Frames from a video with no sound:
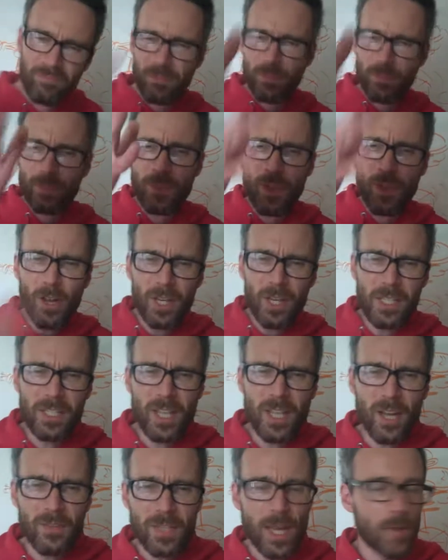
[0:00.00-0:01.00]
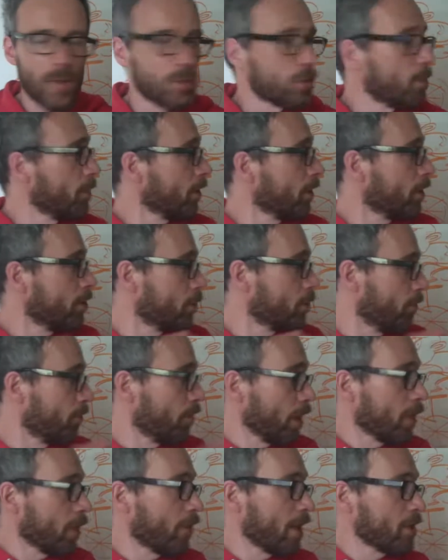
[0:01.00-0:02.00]
Knock yourselves out. There's some
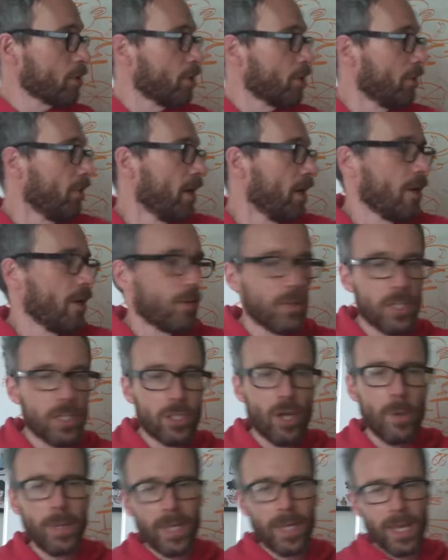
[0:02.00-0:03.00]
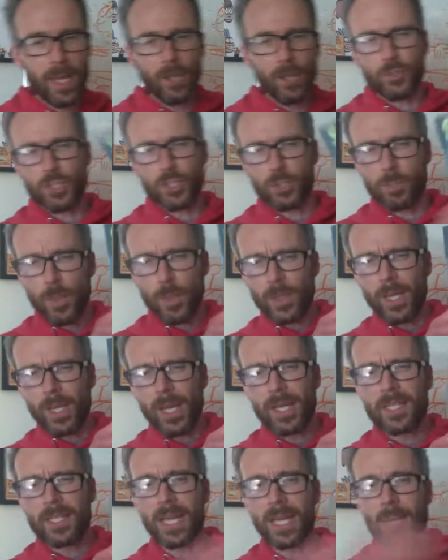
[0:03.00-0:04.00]
really great stuff here. I've got this comic here called Spook
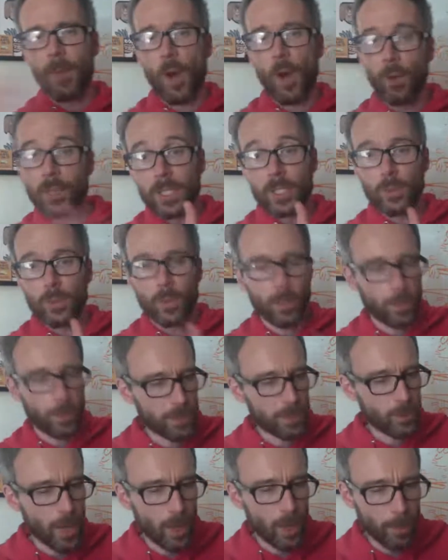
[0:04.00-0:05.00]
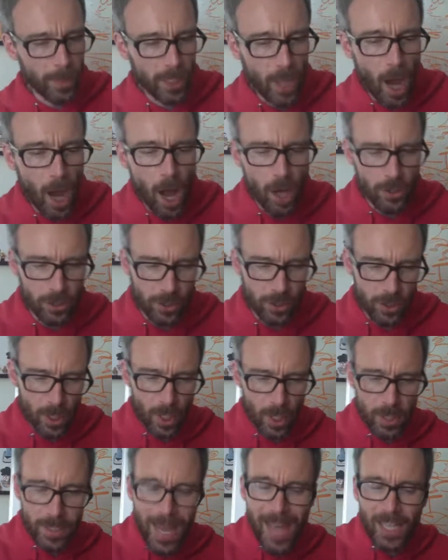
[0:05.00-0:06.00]
Kids, and I'm holding this one up as well because
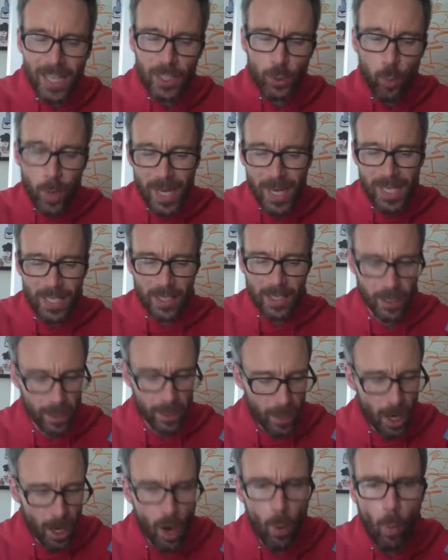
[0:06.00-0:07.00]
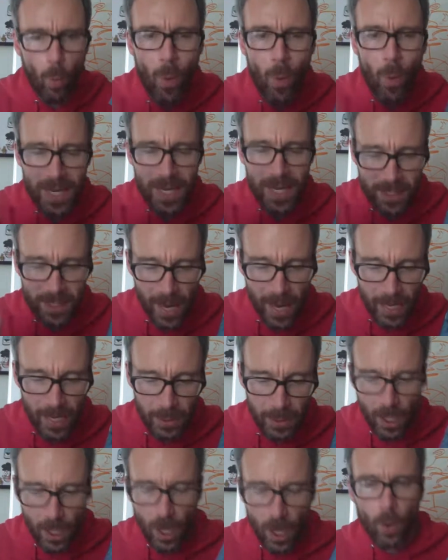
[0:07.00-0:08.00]
next week on Wednesday
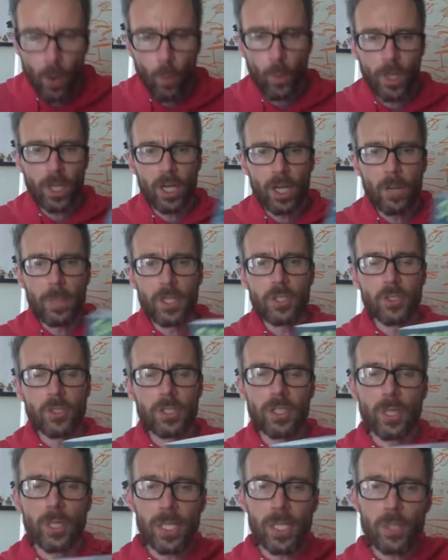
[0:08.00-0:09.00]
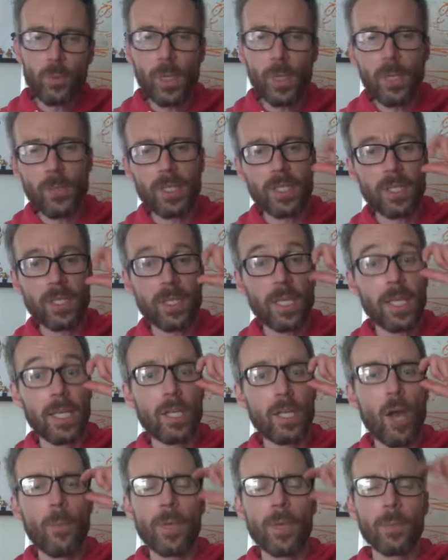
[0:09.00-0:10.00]
we're going to be doing. So this week we did the
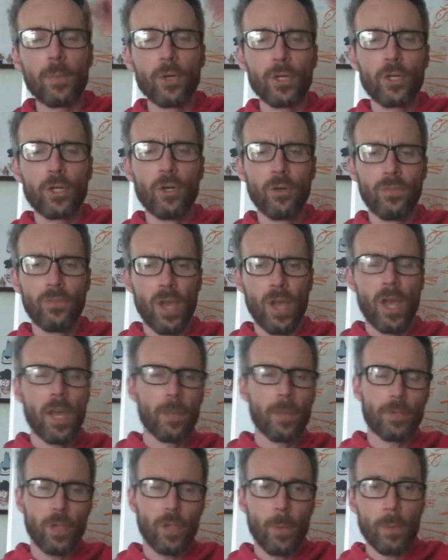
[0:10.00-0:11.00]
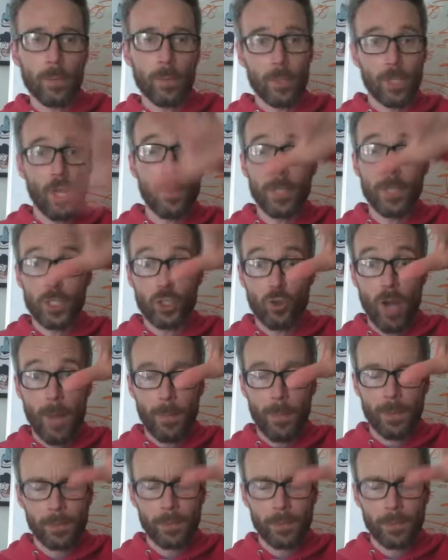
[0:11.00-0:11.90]
comic book comic strip.